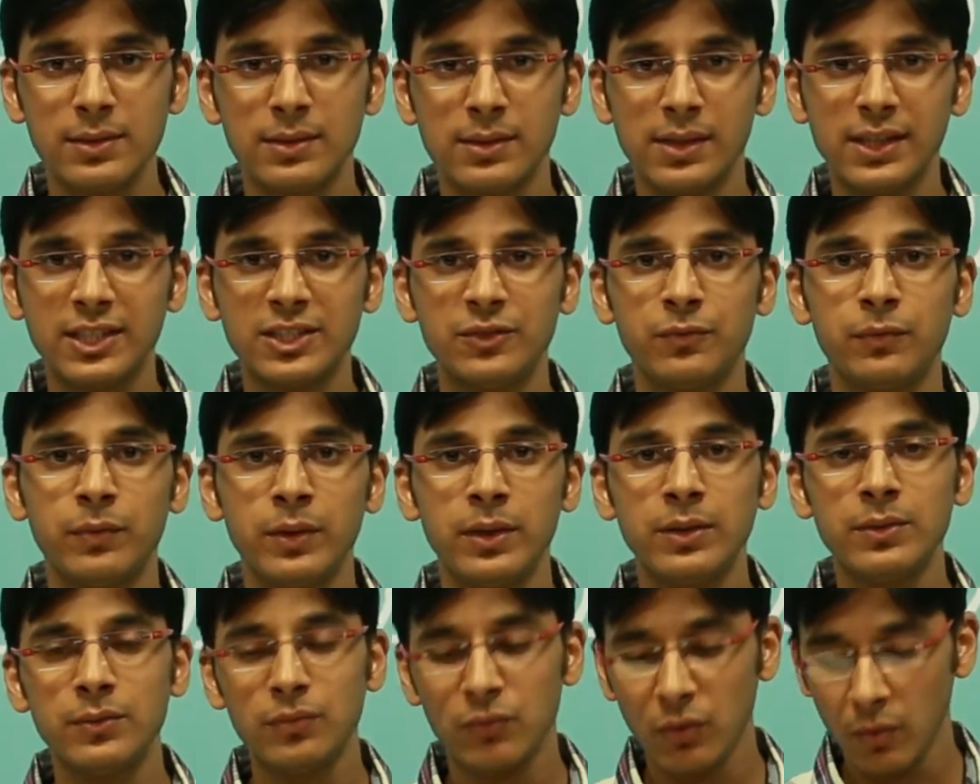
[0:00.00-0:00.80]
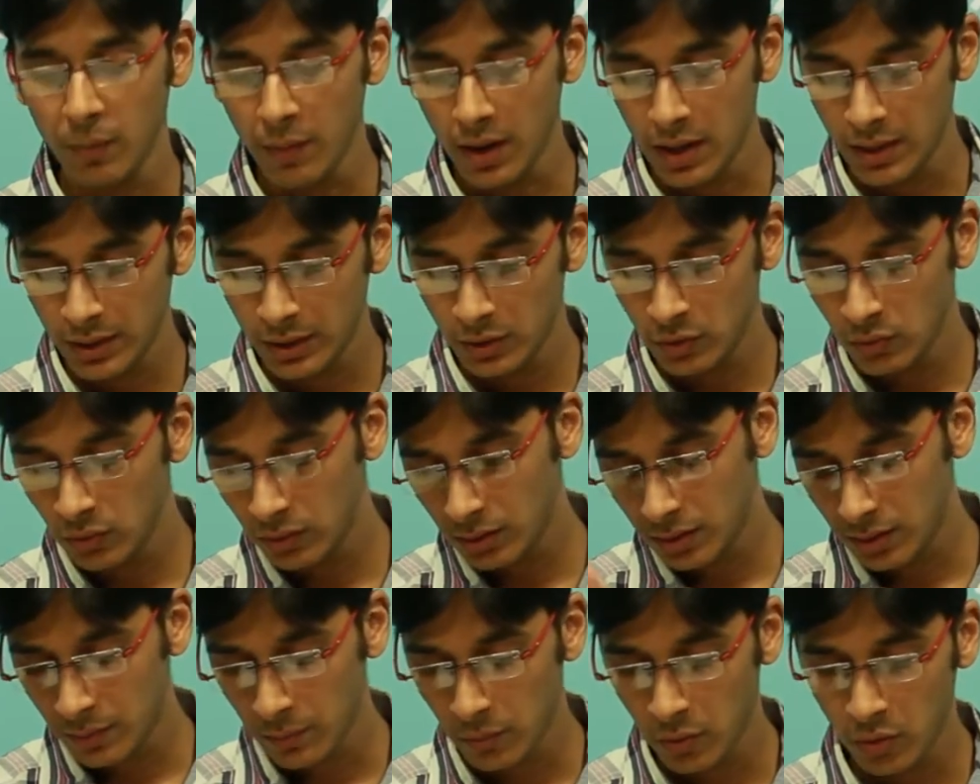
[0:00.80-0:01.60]
6 pins from Arduino
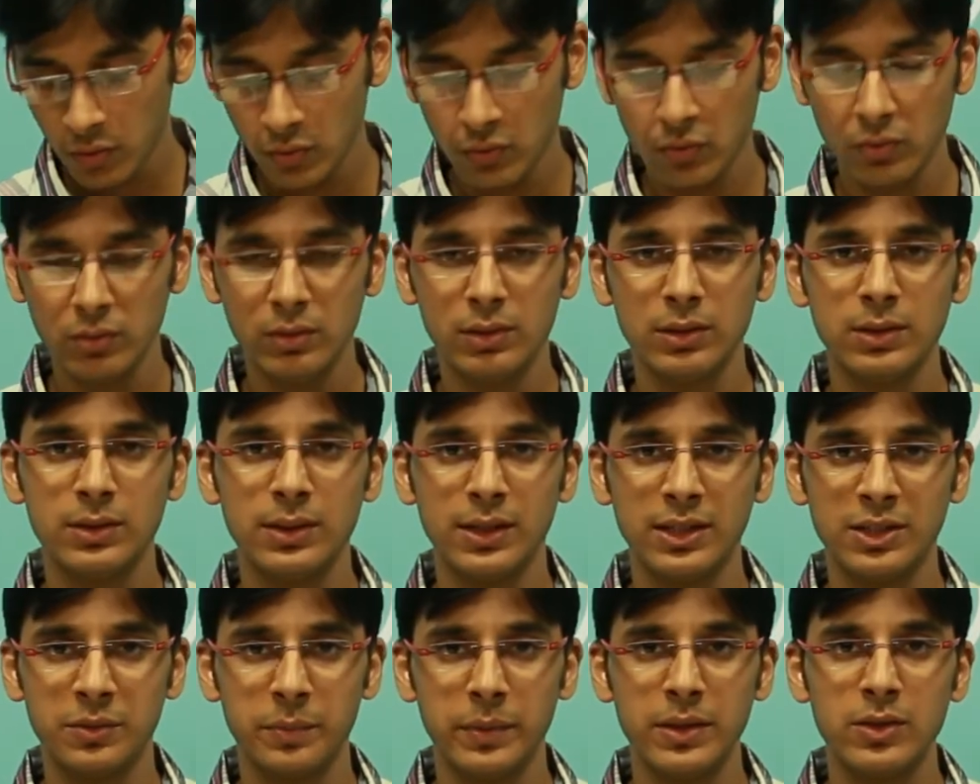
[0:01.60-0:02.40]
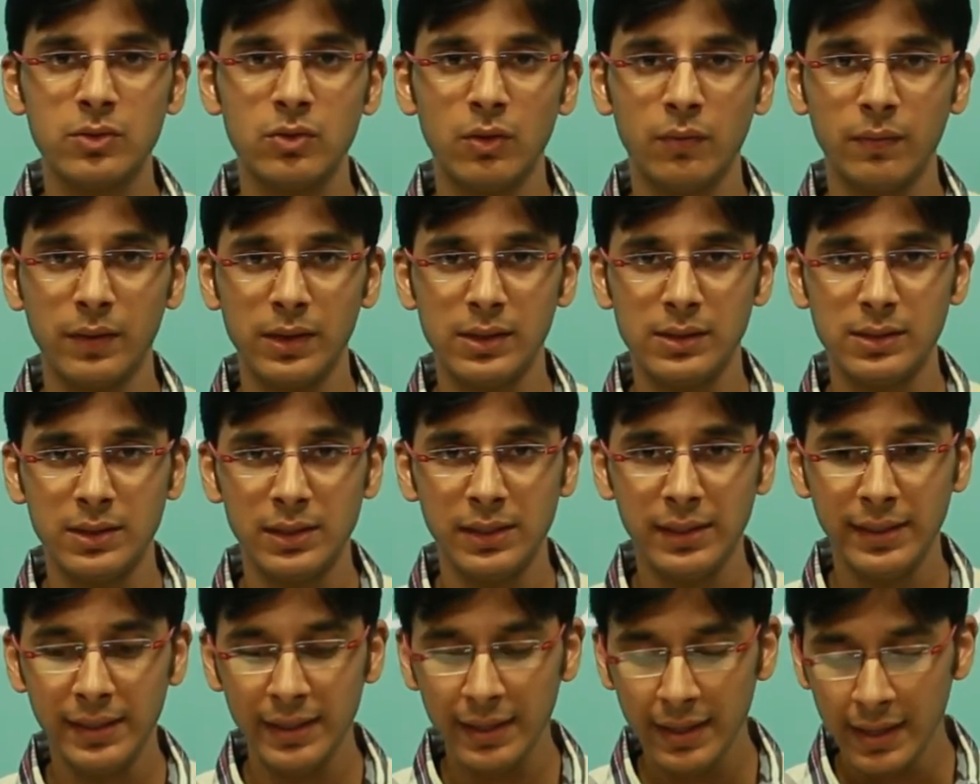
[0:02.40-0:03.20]
come on to the 6 pins of
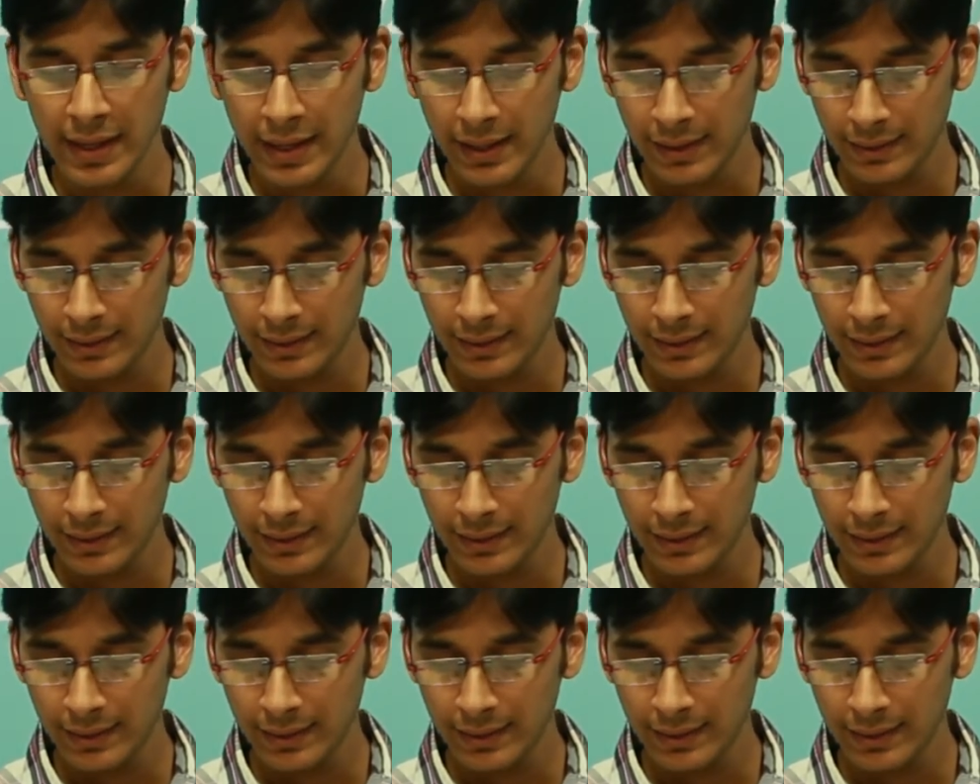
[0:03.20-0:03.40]
LCD,